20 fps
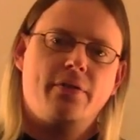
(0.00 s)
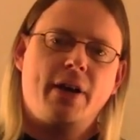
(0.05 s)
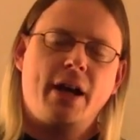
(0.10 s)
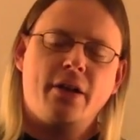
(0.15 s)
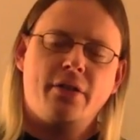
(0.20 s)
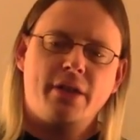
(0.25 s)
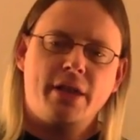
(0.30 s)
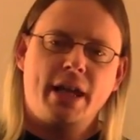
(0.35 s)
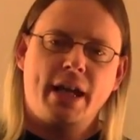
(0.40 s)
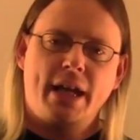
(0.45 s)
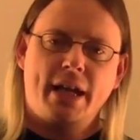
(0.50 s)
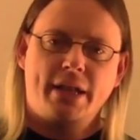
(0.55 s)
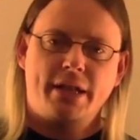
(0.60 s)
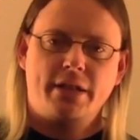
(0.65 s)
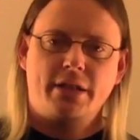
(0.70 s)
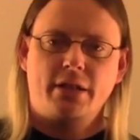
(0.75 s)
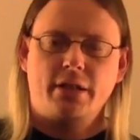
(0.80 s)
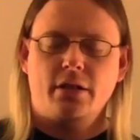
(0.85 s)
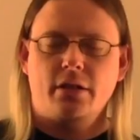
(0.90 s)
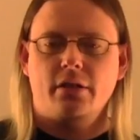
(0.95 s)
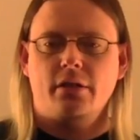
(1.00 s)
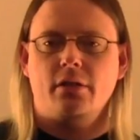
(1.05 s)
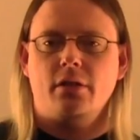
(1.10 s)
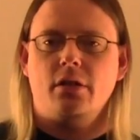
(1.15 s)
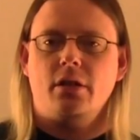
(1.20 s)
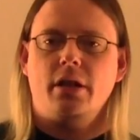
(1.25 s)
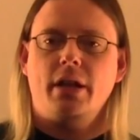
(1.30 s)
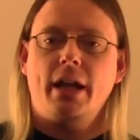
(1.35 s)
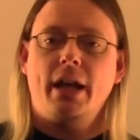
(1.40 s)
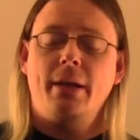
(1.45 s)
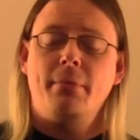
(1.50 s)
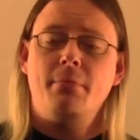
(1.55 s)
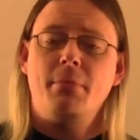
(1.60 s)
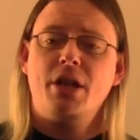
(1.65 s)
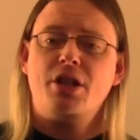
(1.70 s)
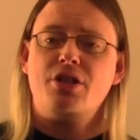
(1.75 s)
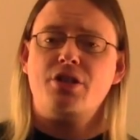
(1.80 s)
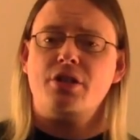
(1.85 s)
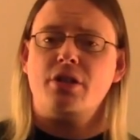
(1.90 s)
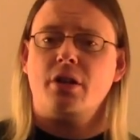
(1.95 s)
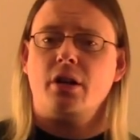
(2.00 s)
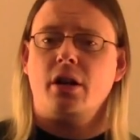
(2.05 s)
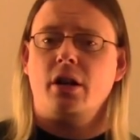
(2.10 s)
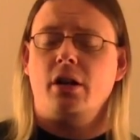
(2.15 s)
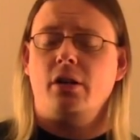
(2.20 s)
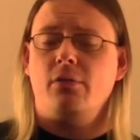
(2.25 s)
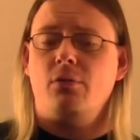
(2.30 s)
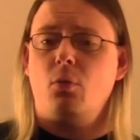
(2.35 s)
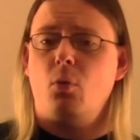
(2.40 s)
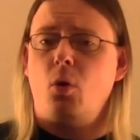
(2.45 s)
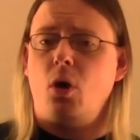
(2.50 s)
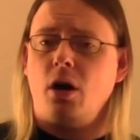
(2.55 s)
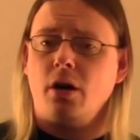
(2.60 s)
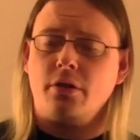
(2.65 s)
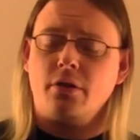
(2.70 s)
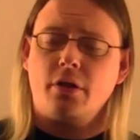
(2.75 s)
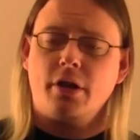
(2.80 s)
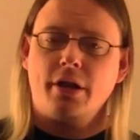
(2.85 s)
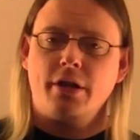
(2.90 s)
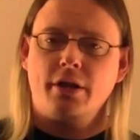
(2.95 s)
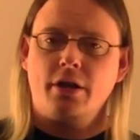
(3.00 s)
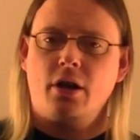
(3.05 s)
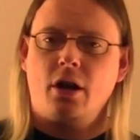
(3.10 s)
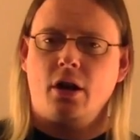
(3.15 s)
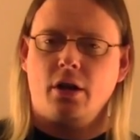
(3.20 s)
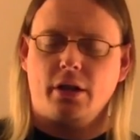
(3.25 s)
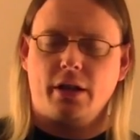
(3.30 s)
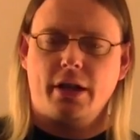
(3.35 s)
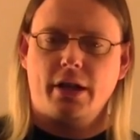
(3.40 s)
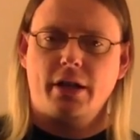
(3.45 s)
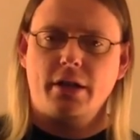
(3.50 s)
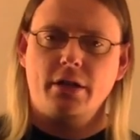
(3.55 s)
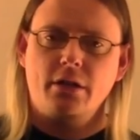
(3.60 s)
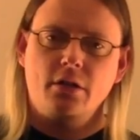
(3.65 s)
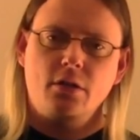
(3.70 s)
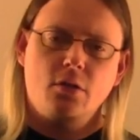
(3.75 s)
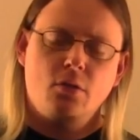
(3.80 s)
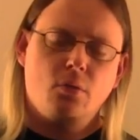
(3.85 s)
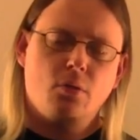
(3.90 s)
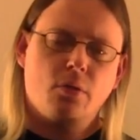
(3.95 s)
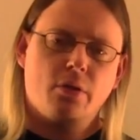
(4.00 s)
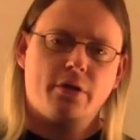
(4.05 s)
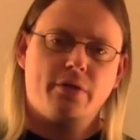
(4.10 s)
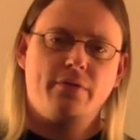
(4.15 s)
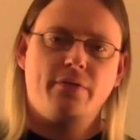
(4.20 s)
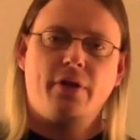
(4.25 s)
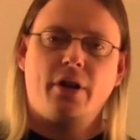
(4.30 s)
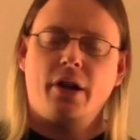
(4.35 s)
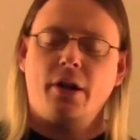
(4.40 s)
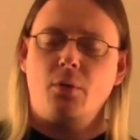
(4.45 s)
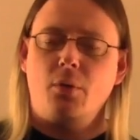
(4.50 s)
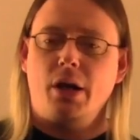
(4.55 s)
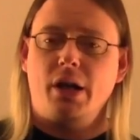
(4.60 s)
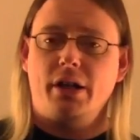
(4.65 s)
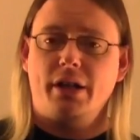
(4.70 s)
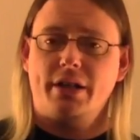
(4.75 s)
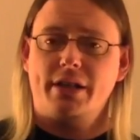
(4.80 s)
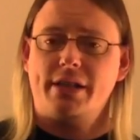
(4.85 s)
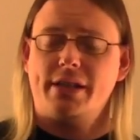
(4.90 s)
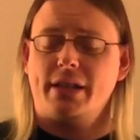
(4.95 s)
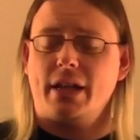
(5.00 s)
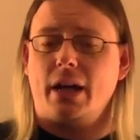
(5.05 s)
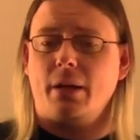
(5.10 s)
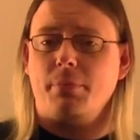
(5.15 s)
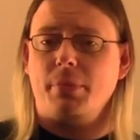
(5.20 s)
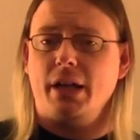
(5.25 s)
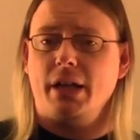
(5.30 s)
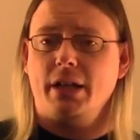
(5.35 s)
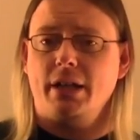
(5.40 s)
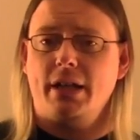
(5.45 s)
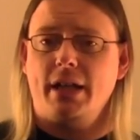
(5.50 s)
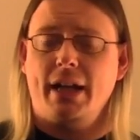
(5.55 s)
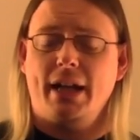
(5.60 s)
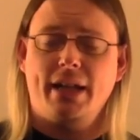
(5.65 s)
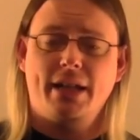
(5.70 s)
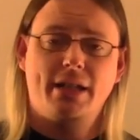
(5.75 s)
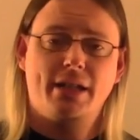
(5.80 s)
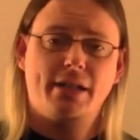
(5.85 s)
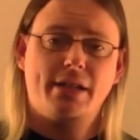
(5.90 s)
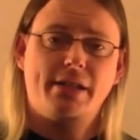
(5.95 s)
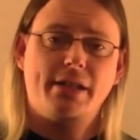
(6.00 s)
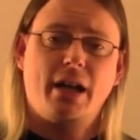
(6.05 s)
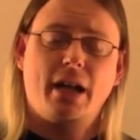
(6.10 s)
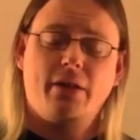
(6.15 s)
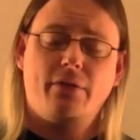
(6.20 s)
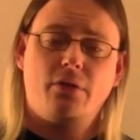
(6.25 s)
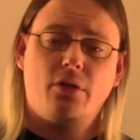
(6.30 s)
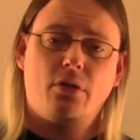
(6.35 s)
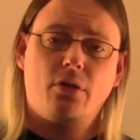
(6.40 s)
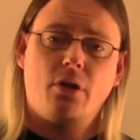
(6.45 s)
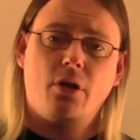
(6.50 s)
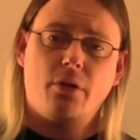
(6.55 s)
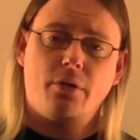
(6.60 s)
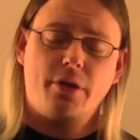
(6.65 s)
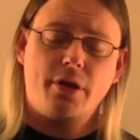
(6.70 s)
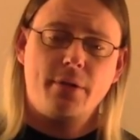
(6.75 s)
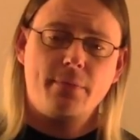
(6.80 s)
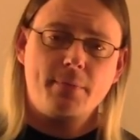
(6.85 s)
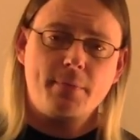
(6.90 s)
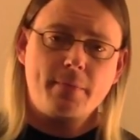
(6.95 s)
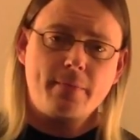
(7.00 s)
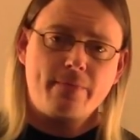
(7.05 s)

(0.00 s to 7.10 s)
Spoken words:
found that a mixture of water and garlic worked very well at stopping Candida's hyphal growth.